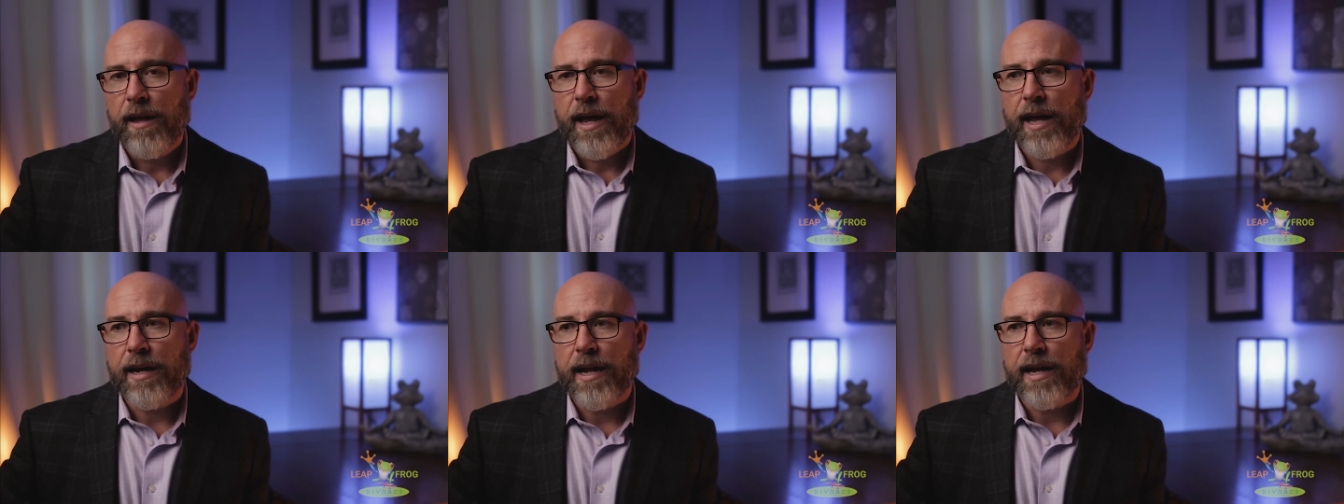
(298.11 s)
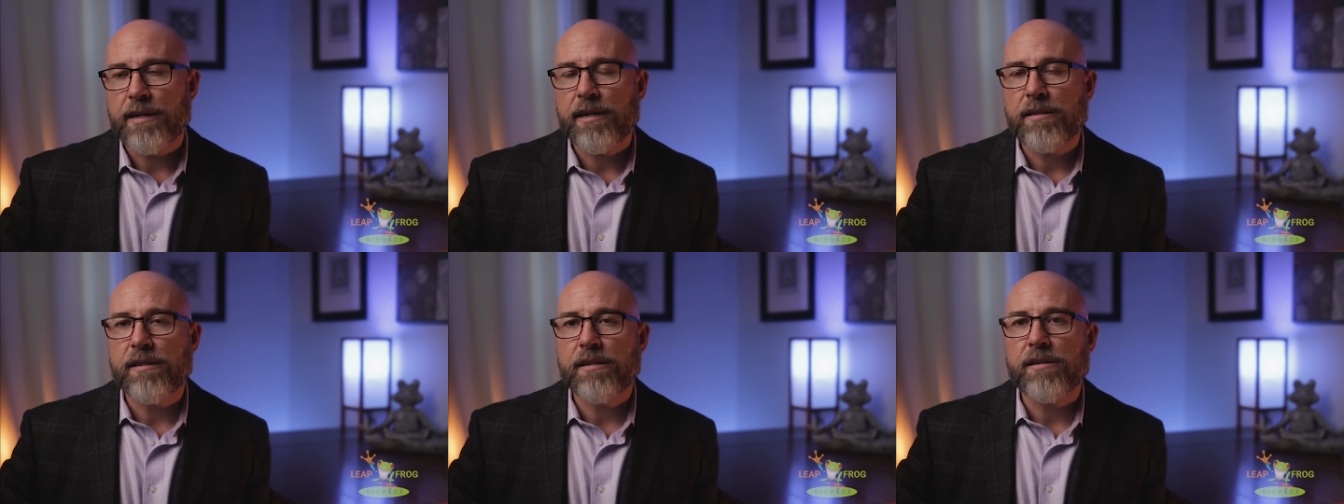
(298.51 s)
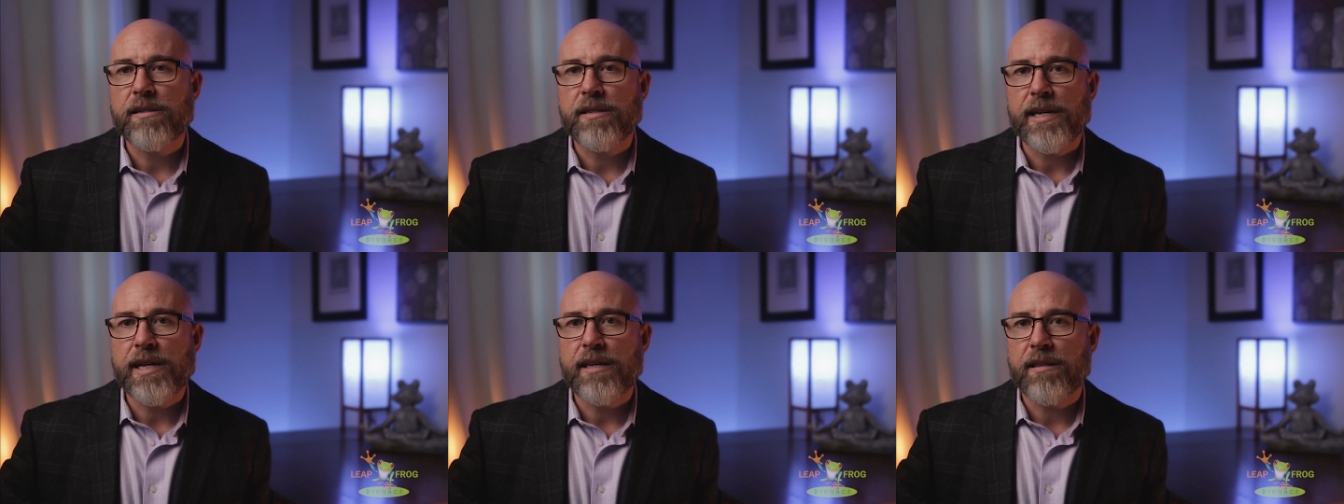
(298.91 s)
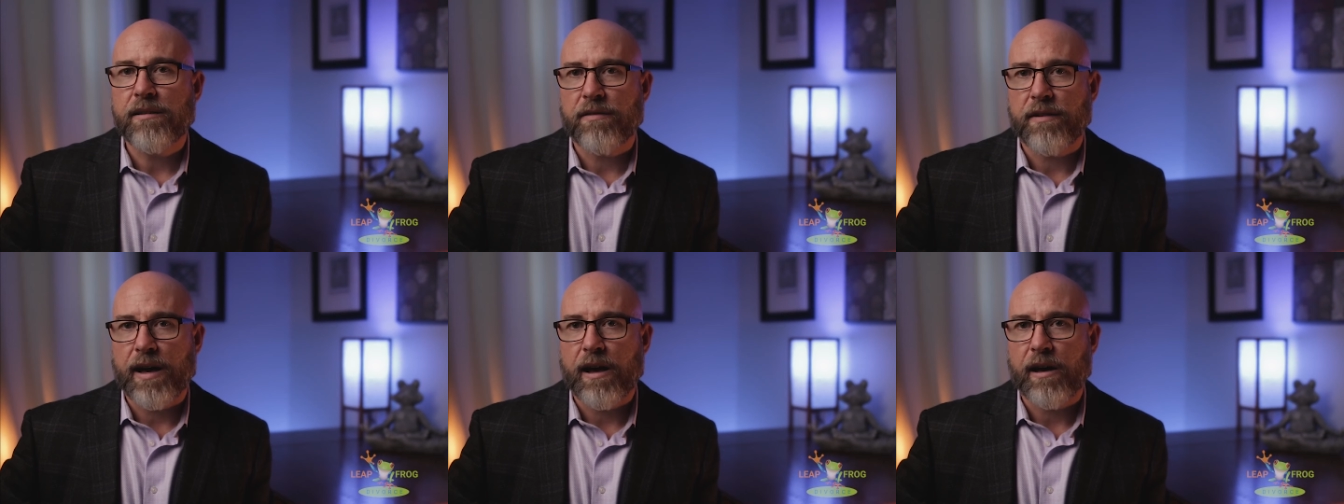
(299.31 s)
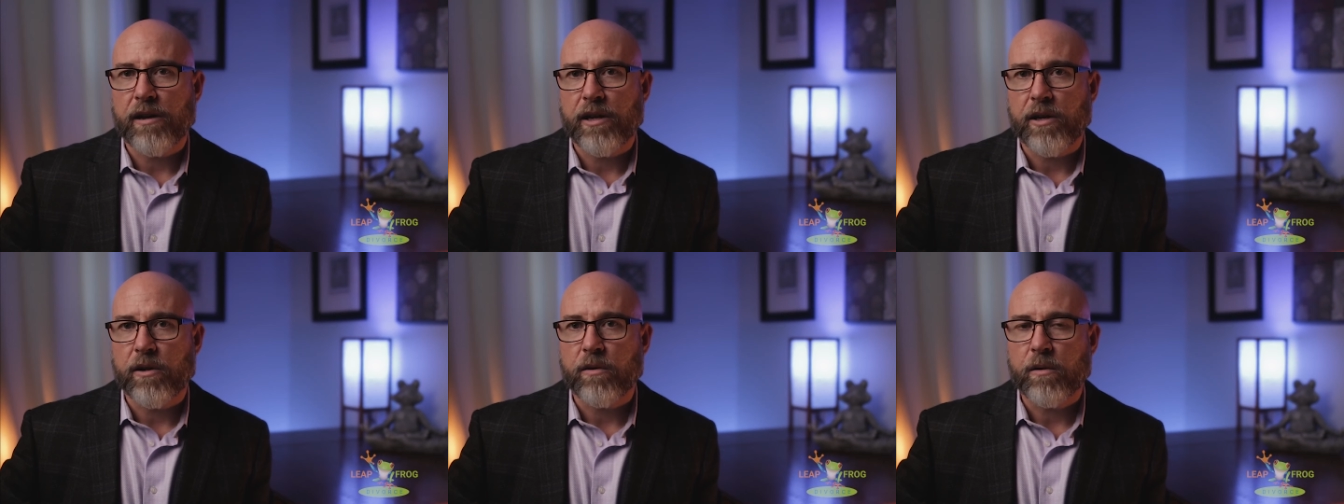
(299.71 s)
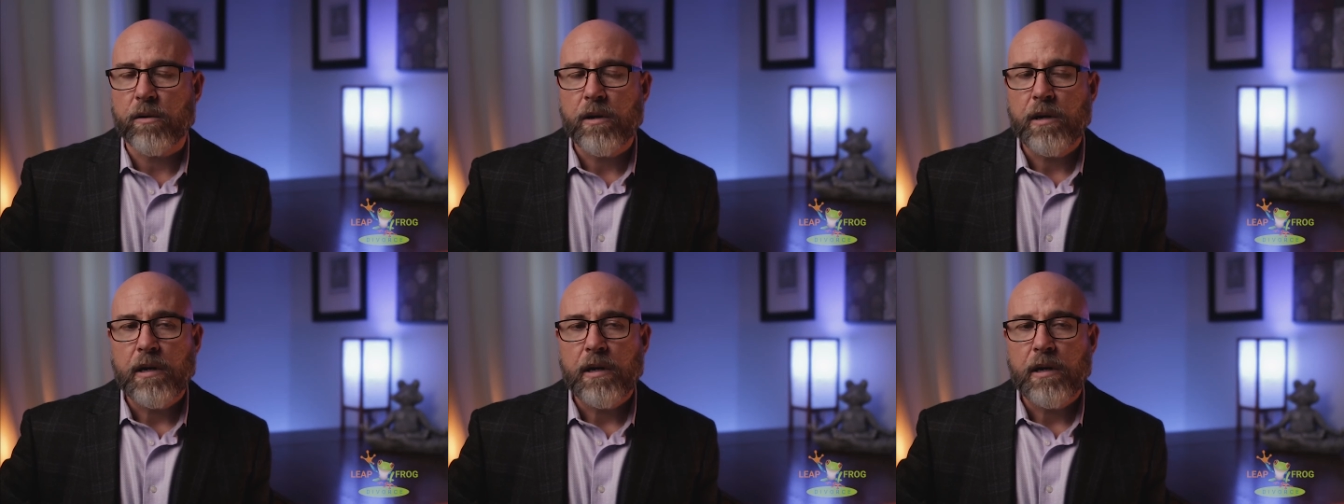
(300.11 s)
and doesn't see the value